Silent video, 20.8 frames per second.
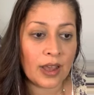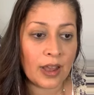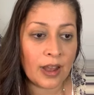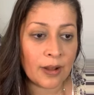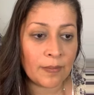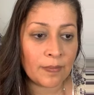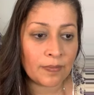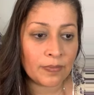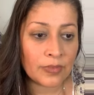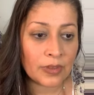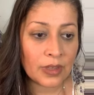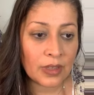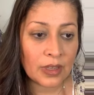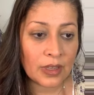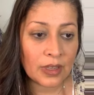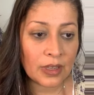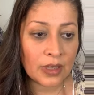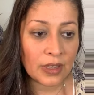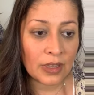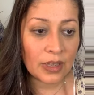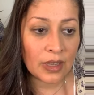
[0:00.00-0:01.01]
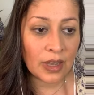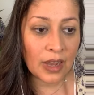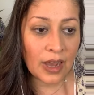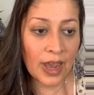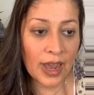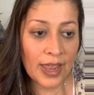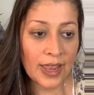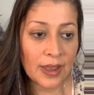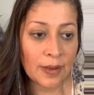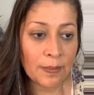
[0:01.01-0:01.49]
Um,
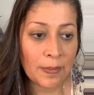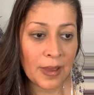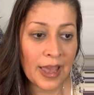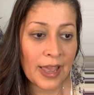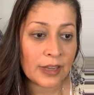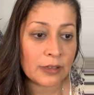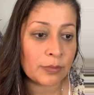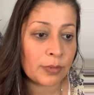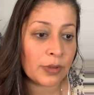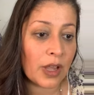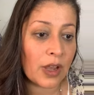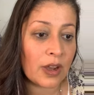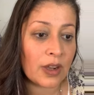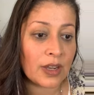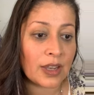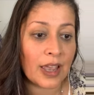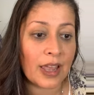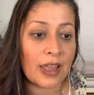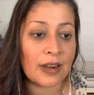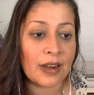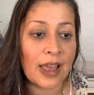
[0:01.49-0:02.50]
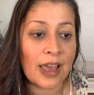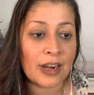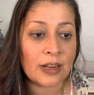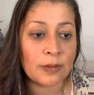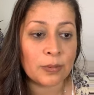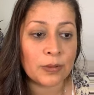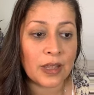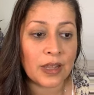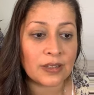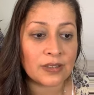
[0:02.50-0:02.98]
Aya Mag blog, can
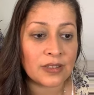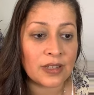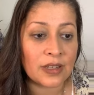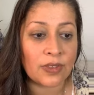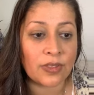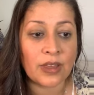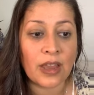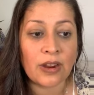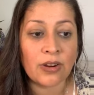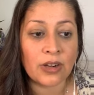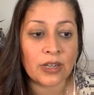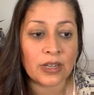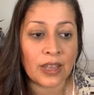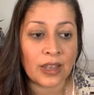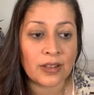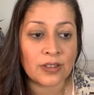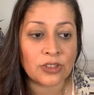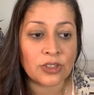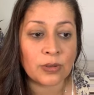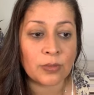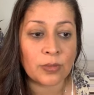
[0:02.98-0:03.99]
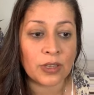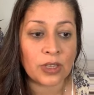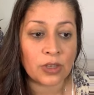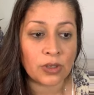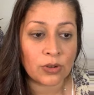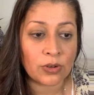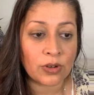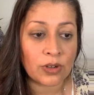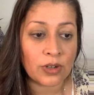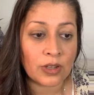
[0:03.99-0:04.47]
anaplastic thyroid cancer be
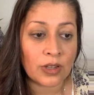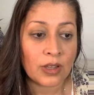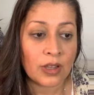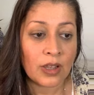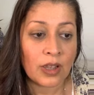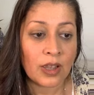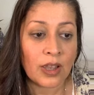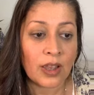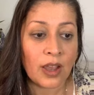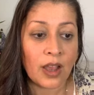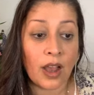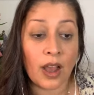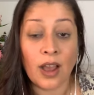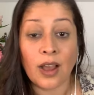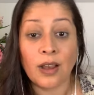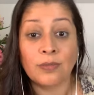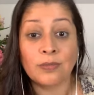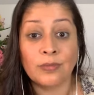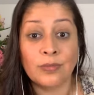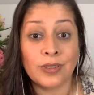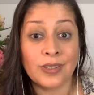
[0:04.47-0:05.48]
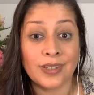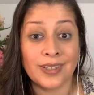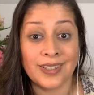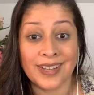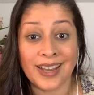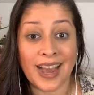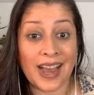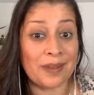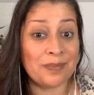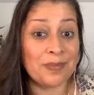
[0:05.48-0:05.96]
cured? Um,
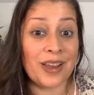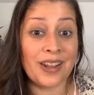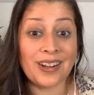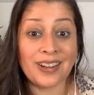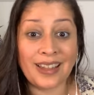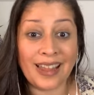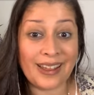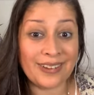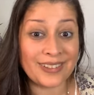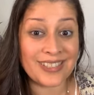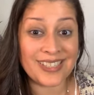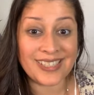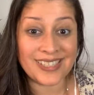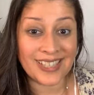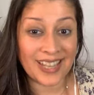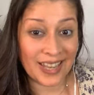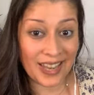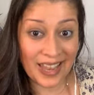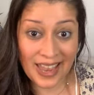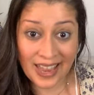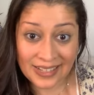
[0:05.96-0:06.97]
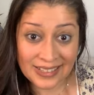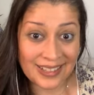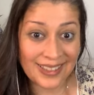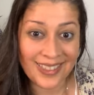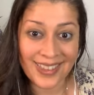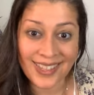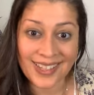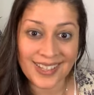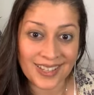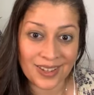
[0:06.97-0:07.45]
I'm not allowed to say
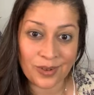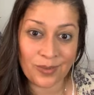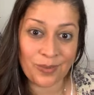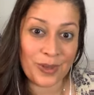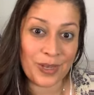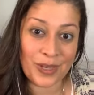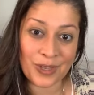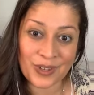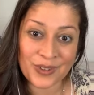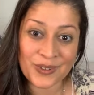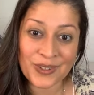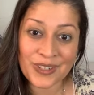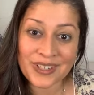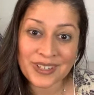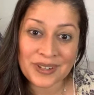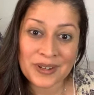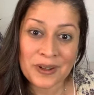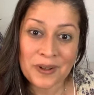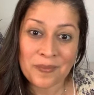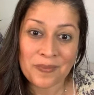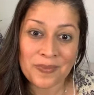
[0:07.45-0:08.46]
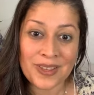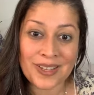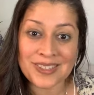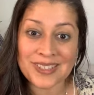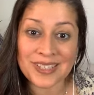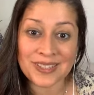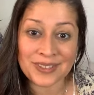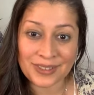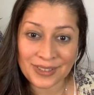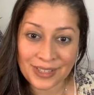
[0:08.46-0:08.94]
anything can be cured.
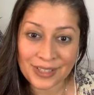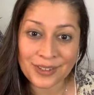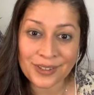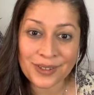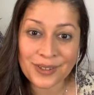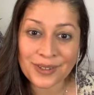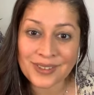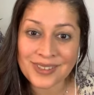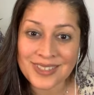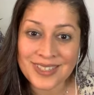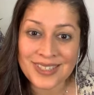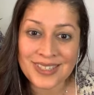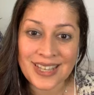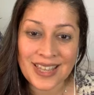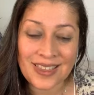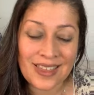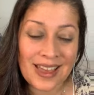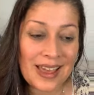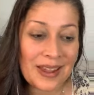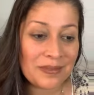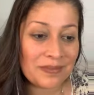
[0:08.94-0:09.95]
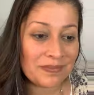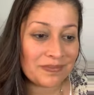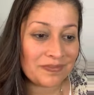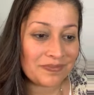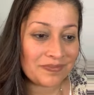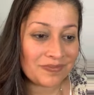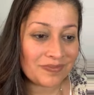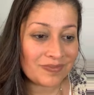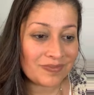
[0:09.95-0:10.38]
It's illegal to say that.